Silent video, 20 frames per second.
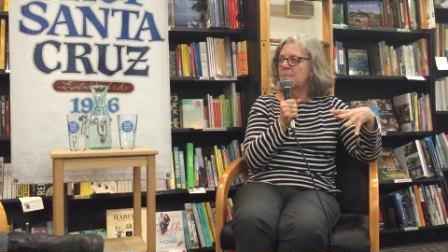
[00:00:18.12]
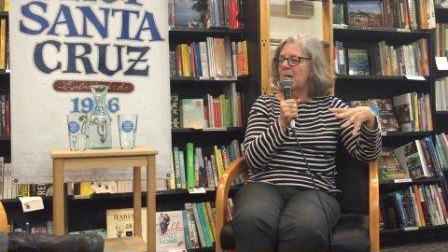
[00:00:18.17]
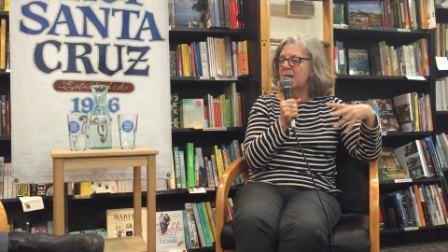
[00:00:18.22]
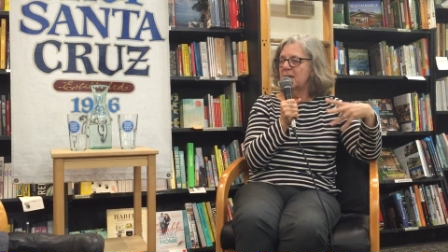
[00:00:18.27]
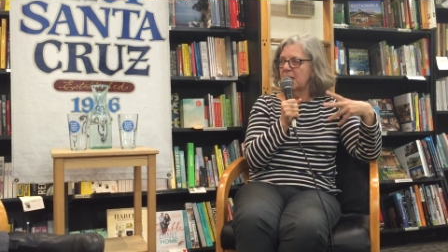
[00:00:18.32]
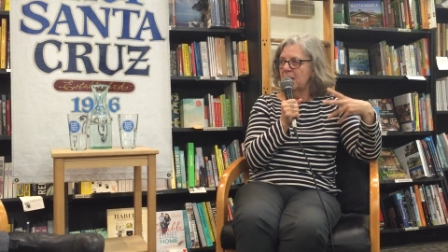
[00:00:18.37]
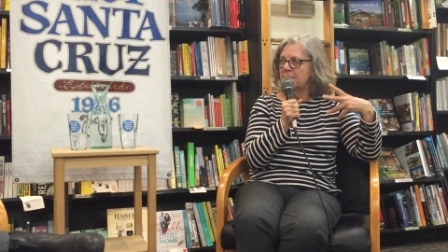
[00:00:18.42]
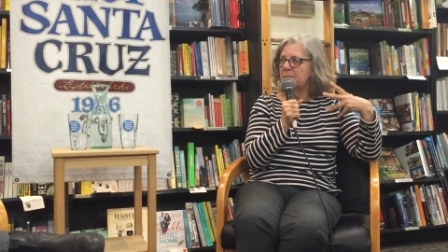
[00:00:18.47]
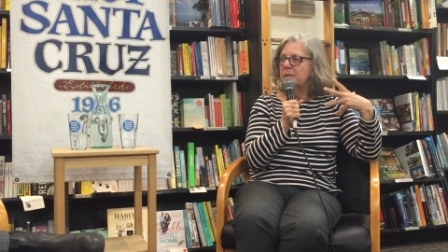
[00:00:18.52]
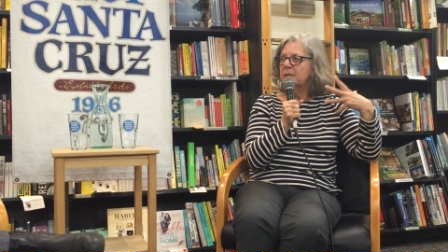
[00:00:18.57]
and
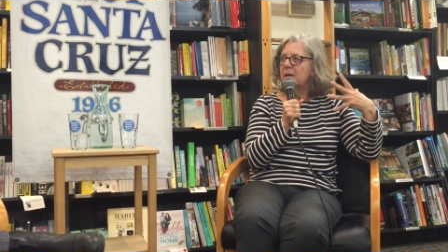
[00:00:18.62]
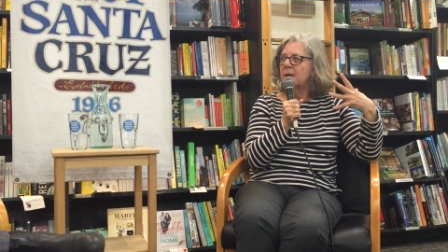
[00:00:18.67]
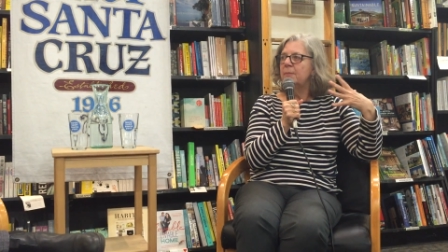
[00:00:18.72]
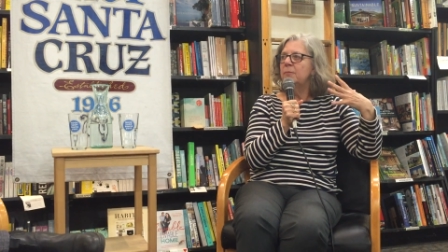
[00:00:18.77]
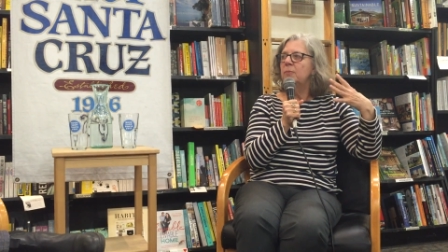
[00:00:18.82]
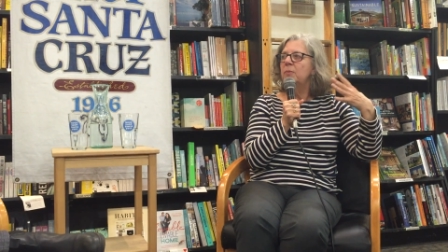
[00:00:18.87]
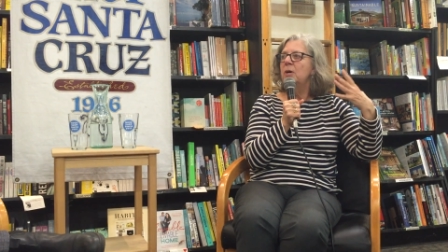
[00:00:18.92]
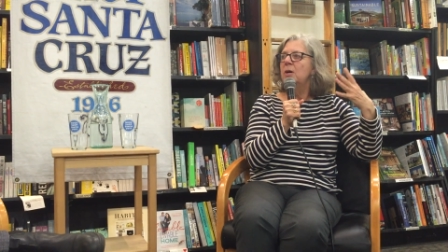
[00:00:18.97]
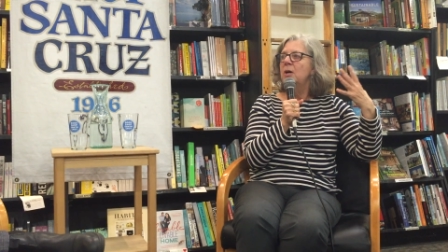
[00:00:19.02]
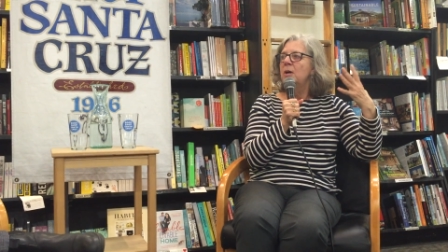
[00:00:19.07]
I've
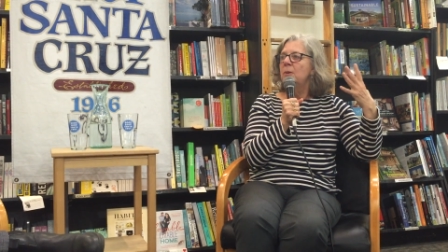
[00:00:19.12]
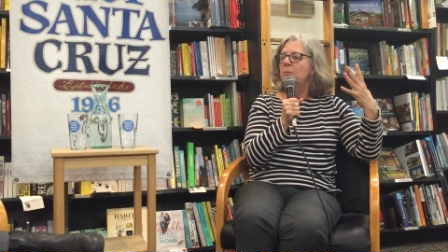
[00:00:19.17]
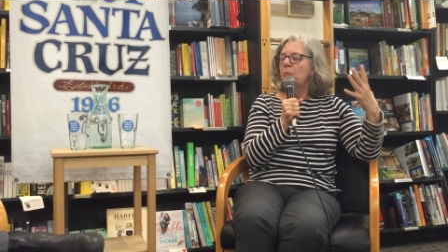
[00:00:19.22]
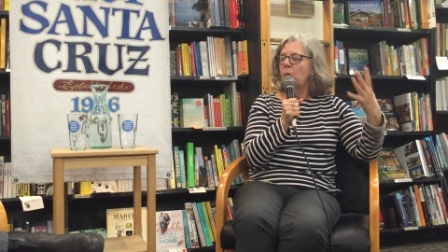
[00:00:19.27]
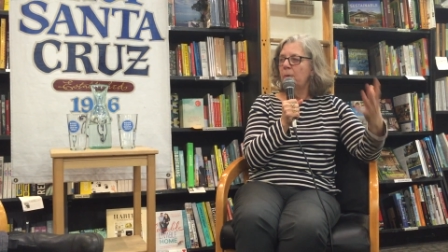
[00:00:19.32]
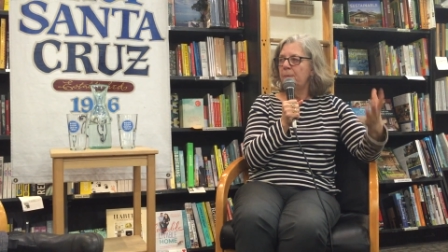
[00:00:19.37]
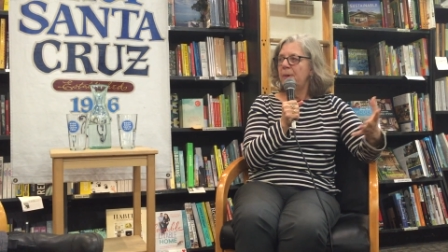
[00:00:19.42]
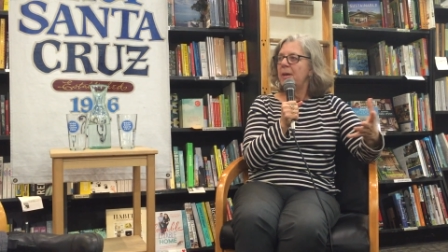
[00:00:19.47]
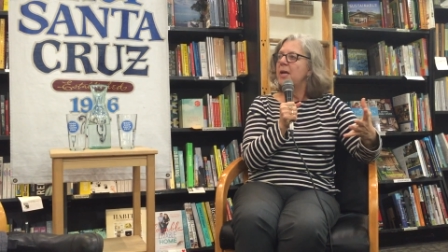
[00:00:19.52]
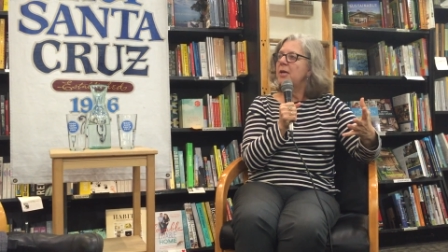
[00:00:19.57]
become
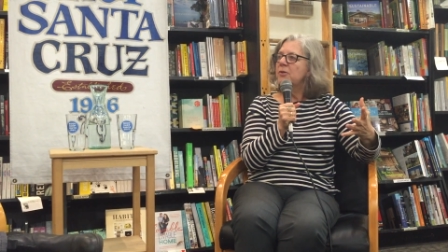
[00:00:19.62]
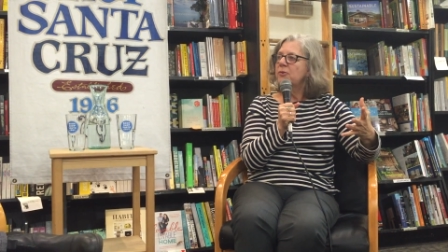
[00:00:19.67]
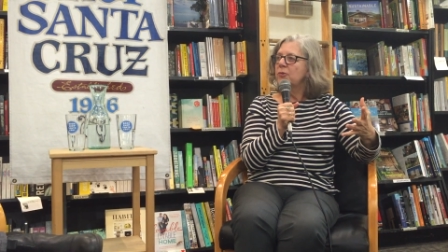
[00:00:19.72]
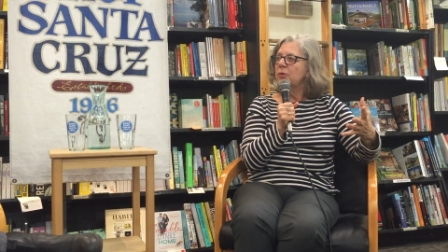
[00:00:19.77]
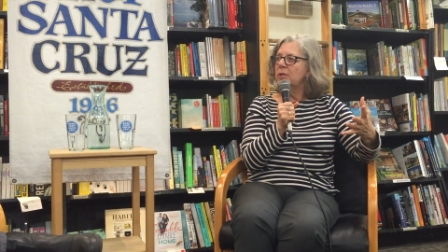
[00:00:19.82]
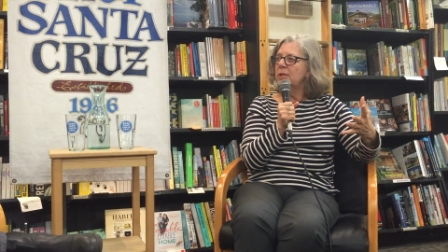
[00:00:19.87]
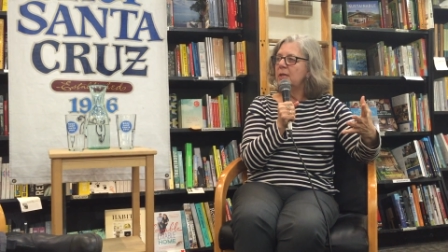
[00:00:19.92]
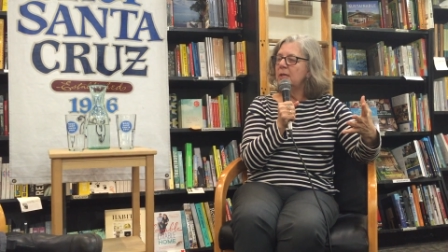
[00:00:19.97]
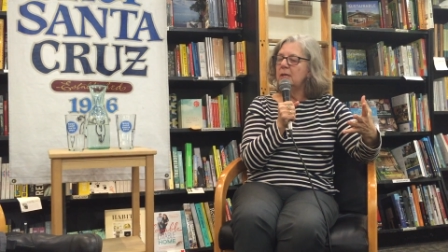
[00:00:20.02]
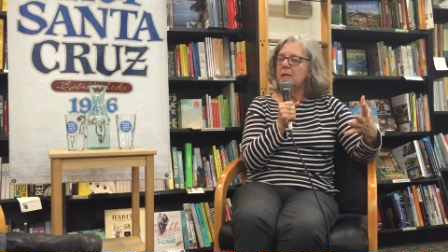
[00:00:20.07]
more
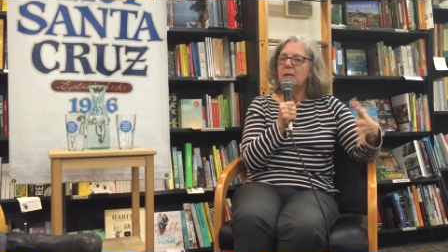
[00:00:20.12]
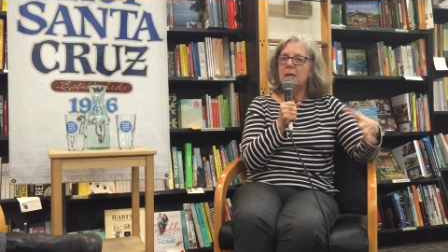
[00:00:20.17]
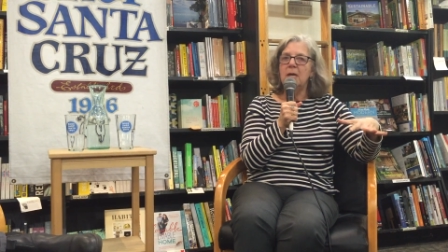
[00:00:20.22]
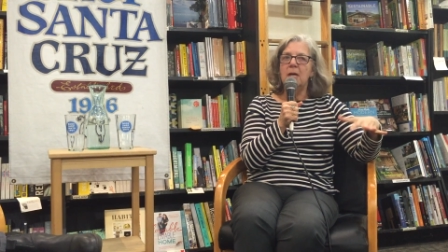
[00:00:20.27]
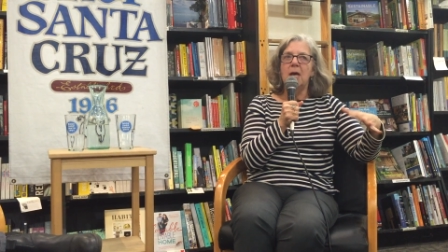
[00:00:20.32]
painterly